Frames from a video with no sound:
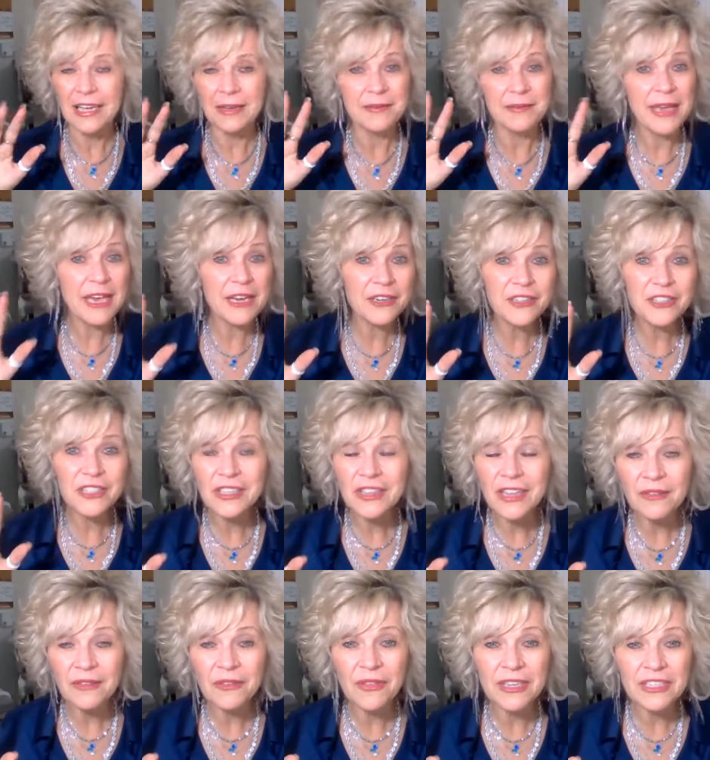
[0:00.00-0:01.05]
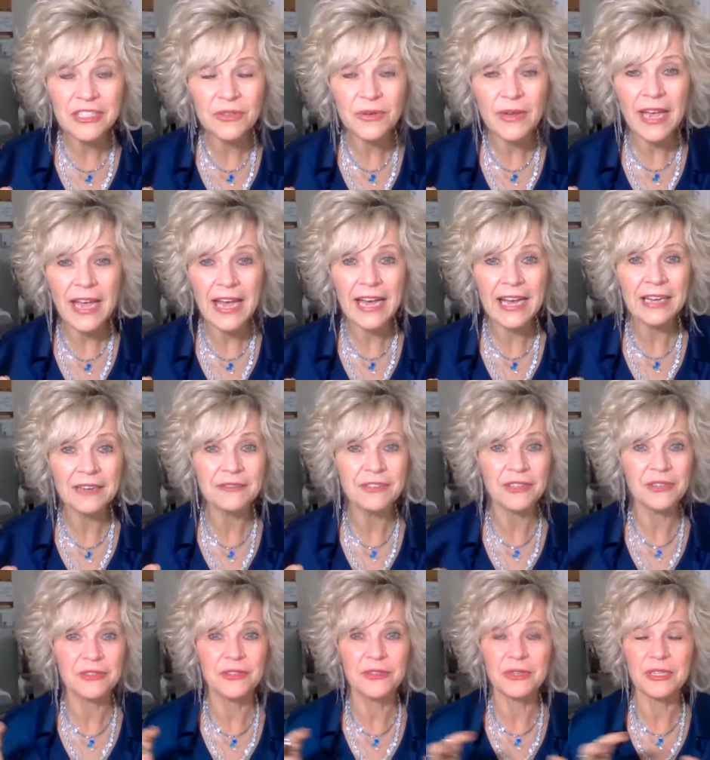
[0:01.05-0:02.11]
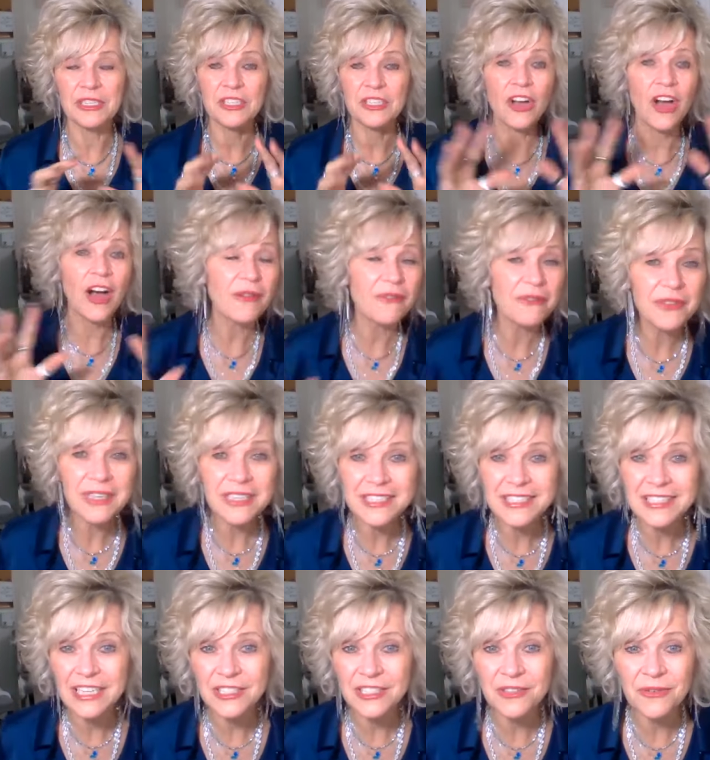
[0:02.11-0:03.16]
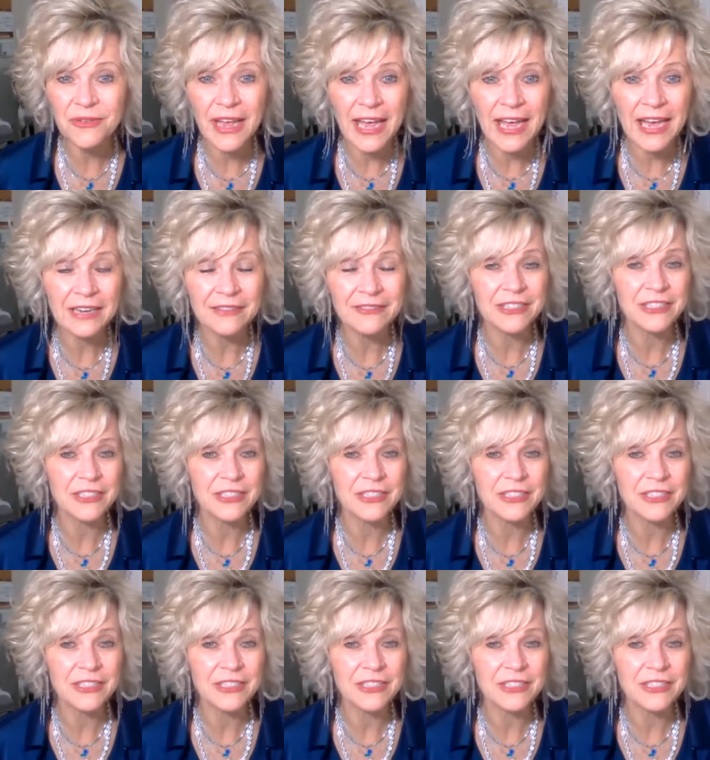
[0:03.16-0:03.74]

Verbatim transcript: um, energy level that you have, your increased confidence that you have,